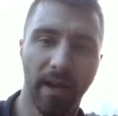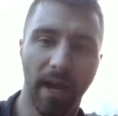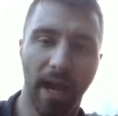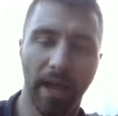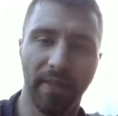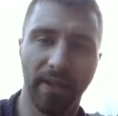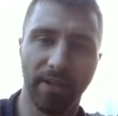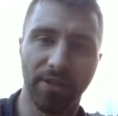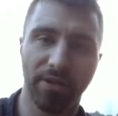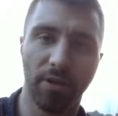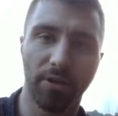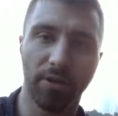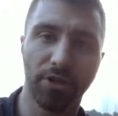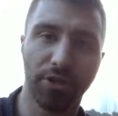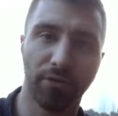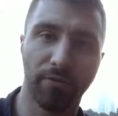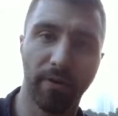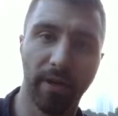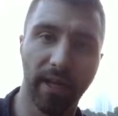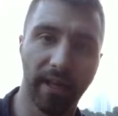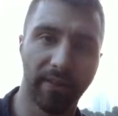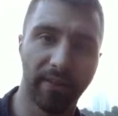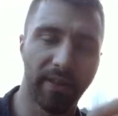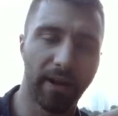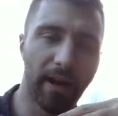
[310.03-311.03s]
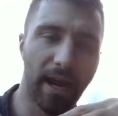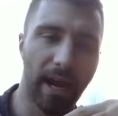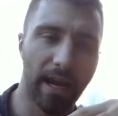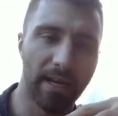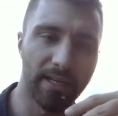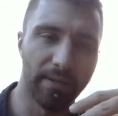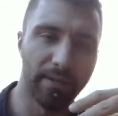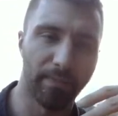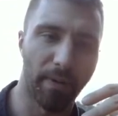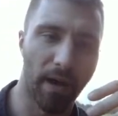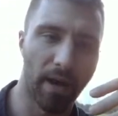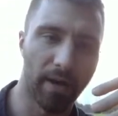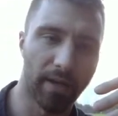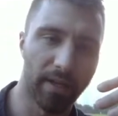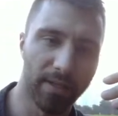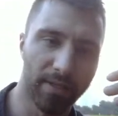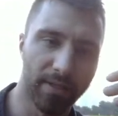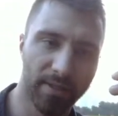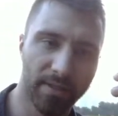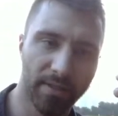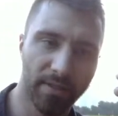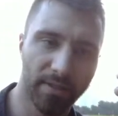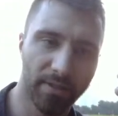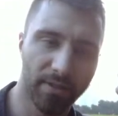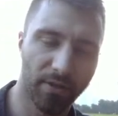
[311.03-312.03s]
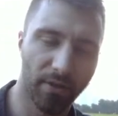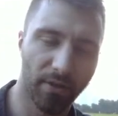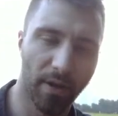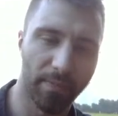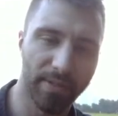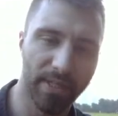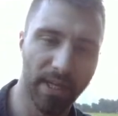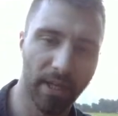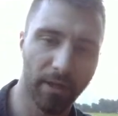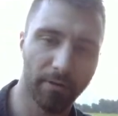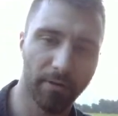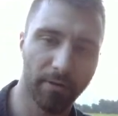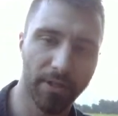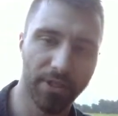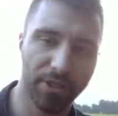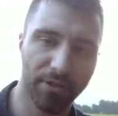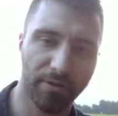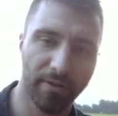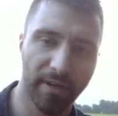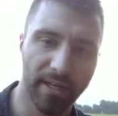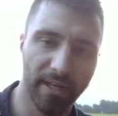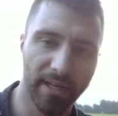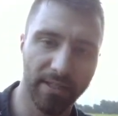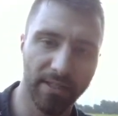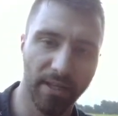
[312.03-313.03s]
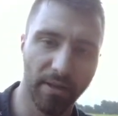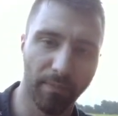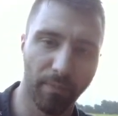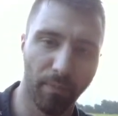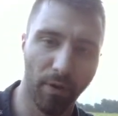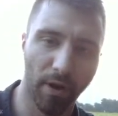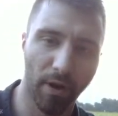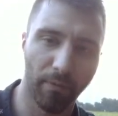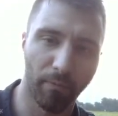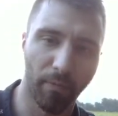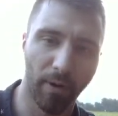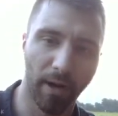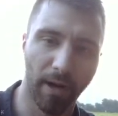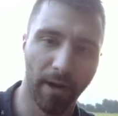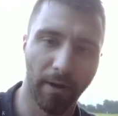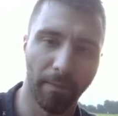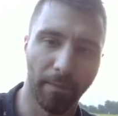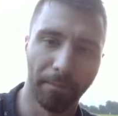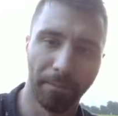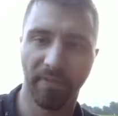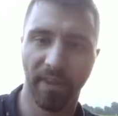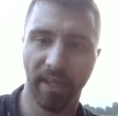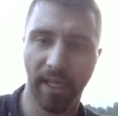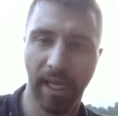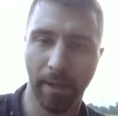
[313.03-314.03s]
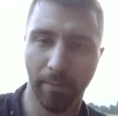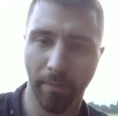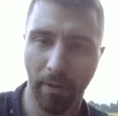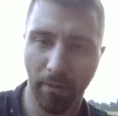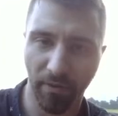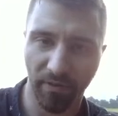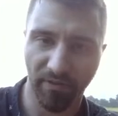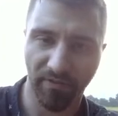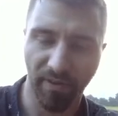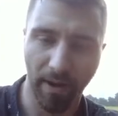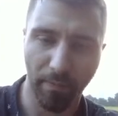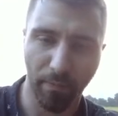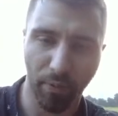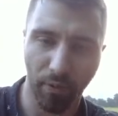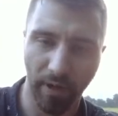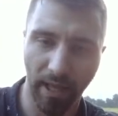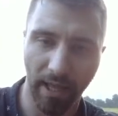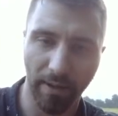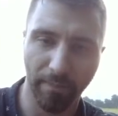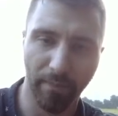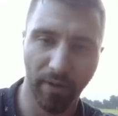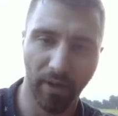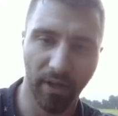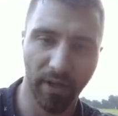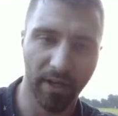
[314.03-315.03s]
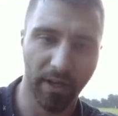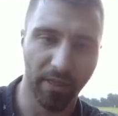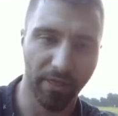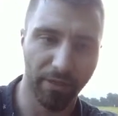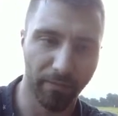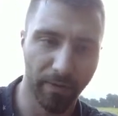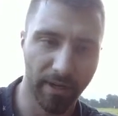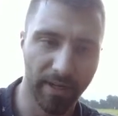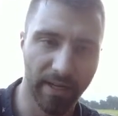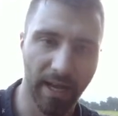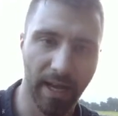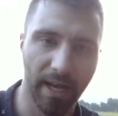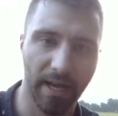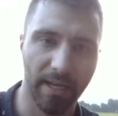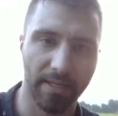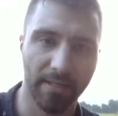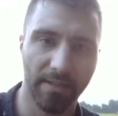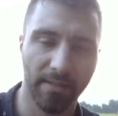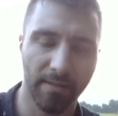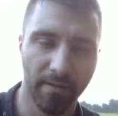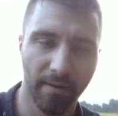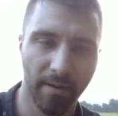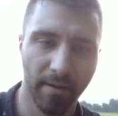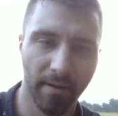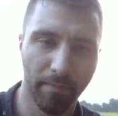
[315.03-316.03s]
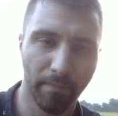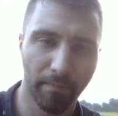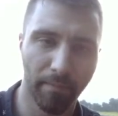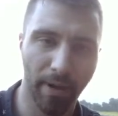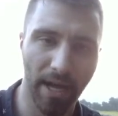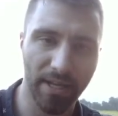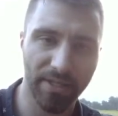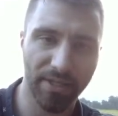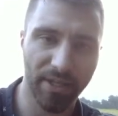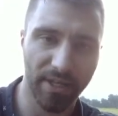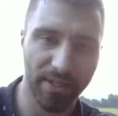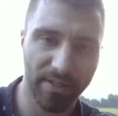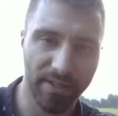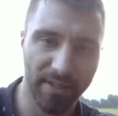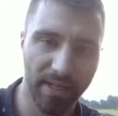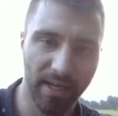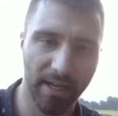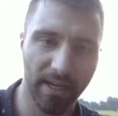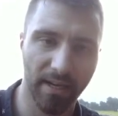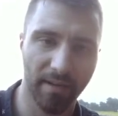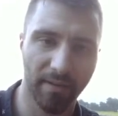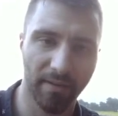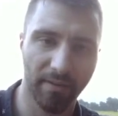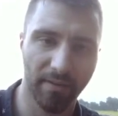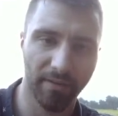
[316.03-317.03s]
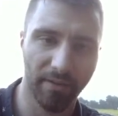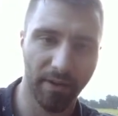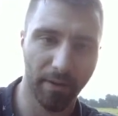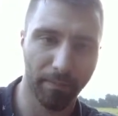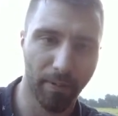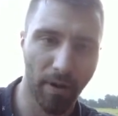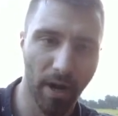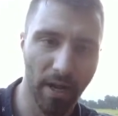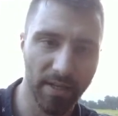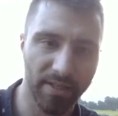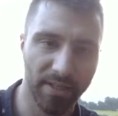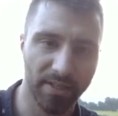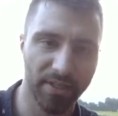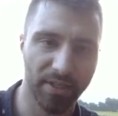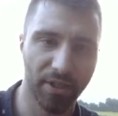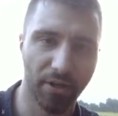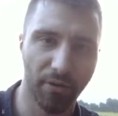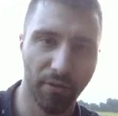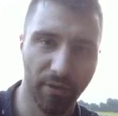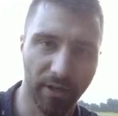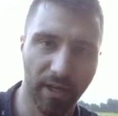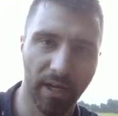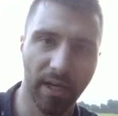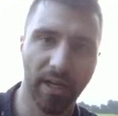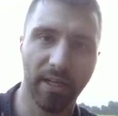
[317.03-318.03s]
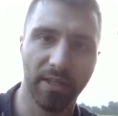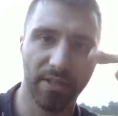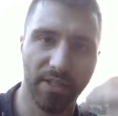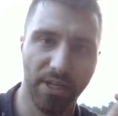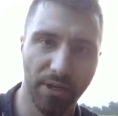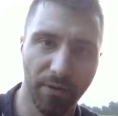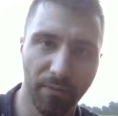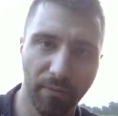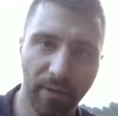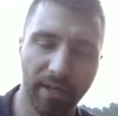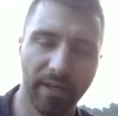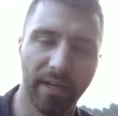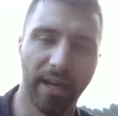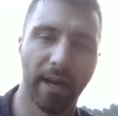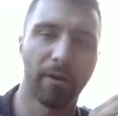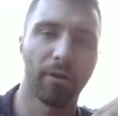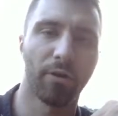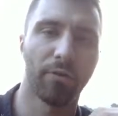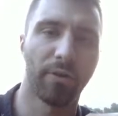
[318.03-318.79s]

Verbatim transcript: and they started screening their antibodies. So AbCellera screened it to the point where they came up with 5.8 million in three days. But as you can see, their process, you know, they're gonna continually narrow